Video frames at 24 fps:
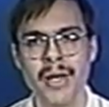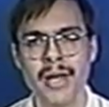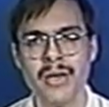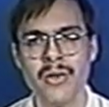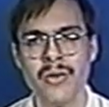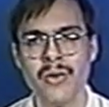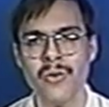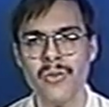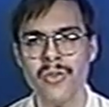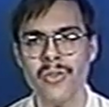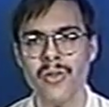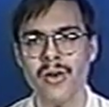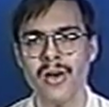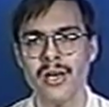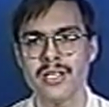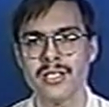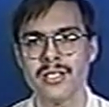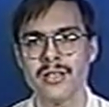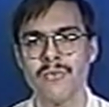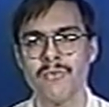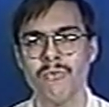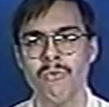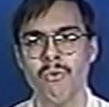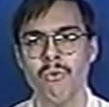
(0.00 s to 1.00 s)
had no
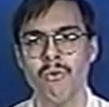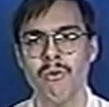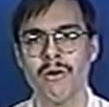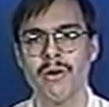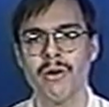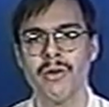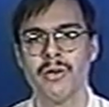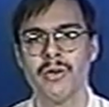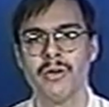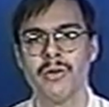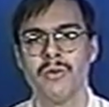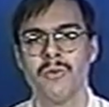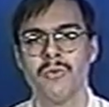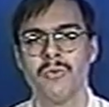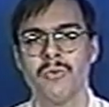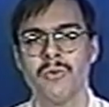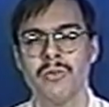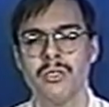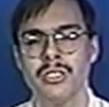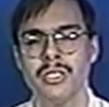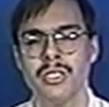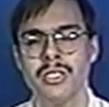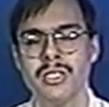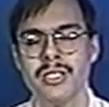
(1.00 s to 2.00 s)
thoughts of war
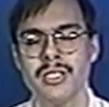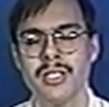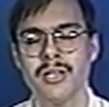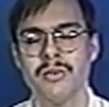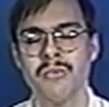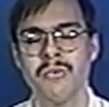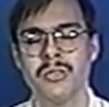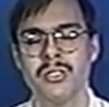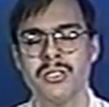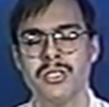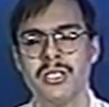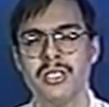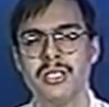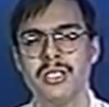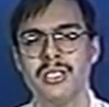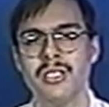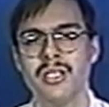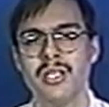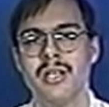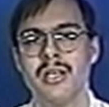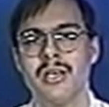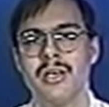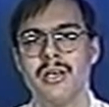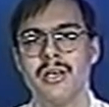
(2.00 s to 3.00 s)
was
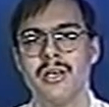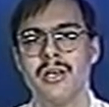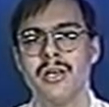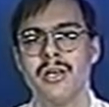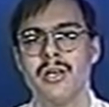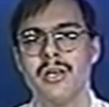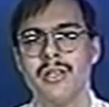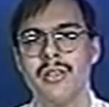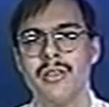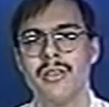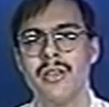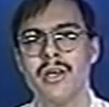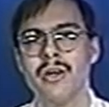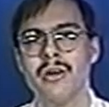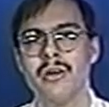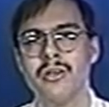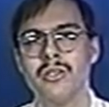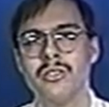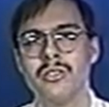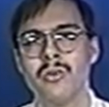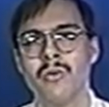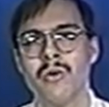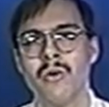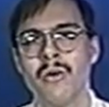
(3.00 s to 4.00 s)
just
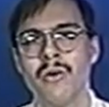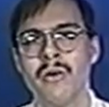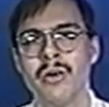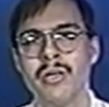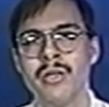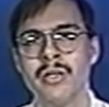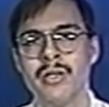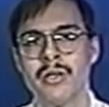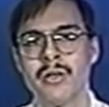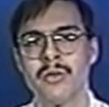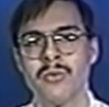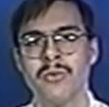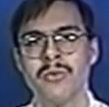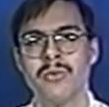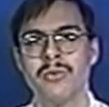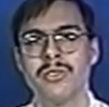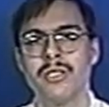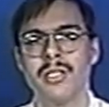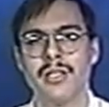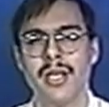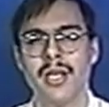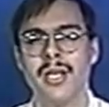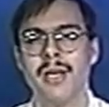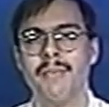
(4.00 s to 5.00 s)
there enjoying a
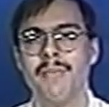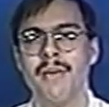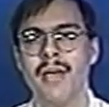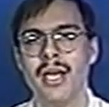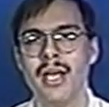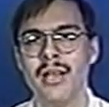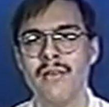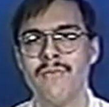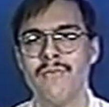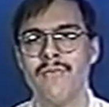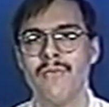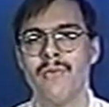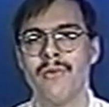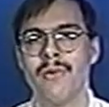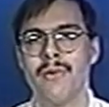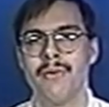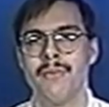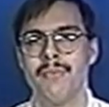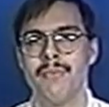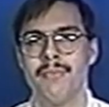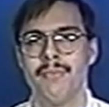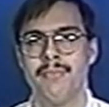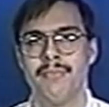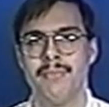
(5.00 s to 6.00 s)
cruise that they had paid
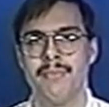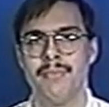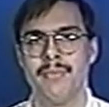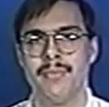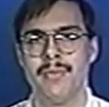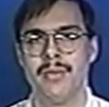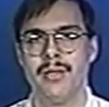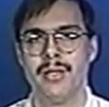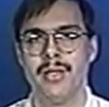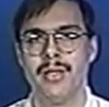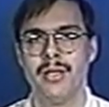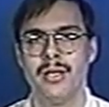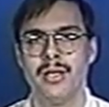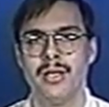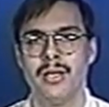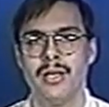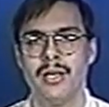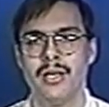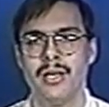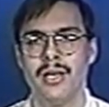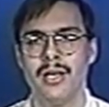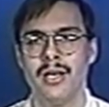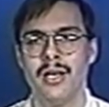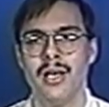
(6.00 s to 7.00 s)
for,
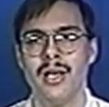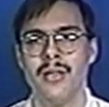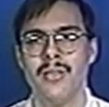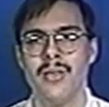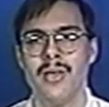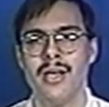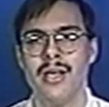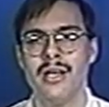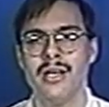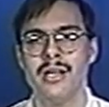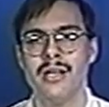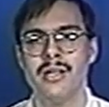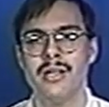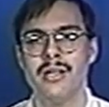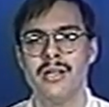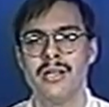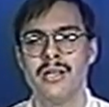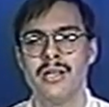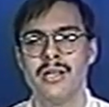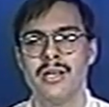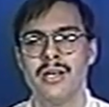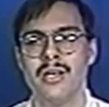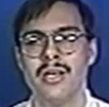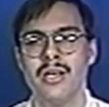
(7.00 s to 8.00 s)
and then
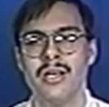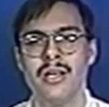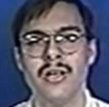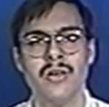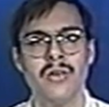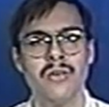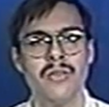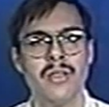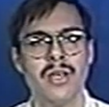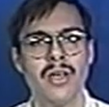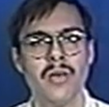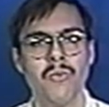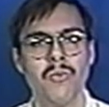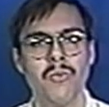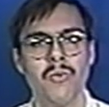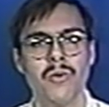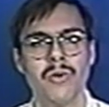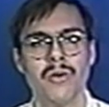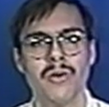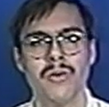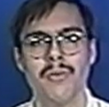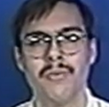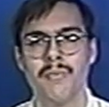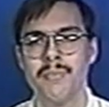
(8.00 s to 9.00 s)
here they
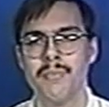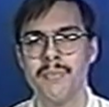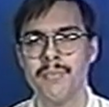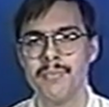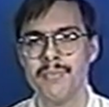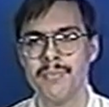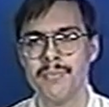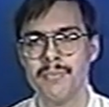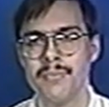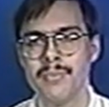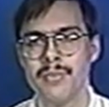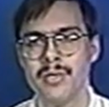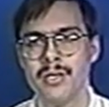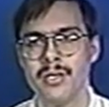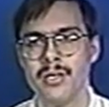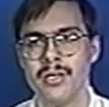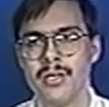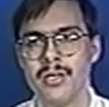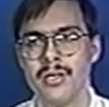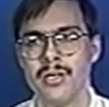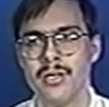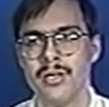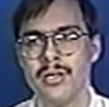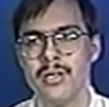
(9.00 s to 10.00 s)
were.
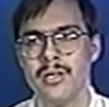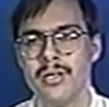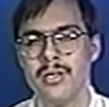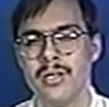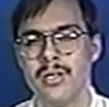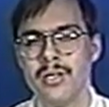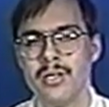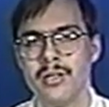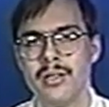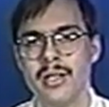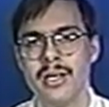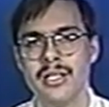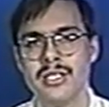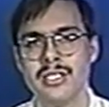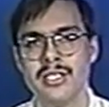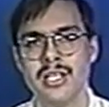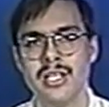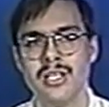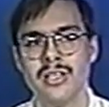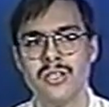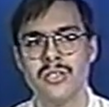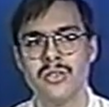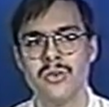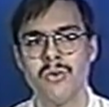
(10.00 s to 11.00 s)
They
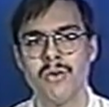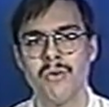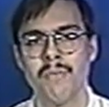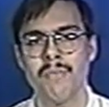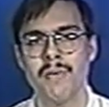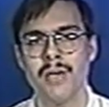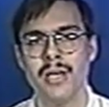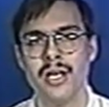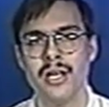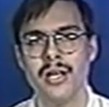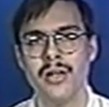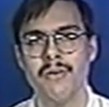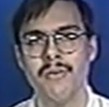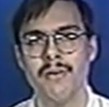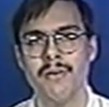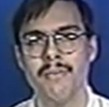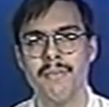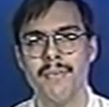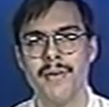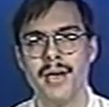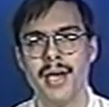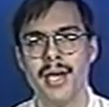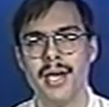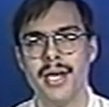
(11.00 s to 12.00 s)
see the torpedo
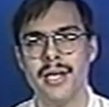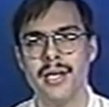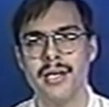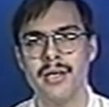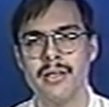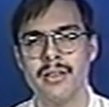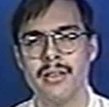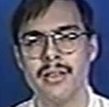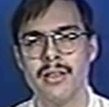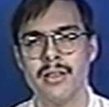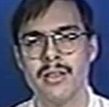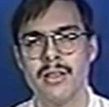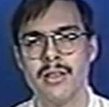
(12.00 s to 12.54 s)
and bang,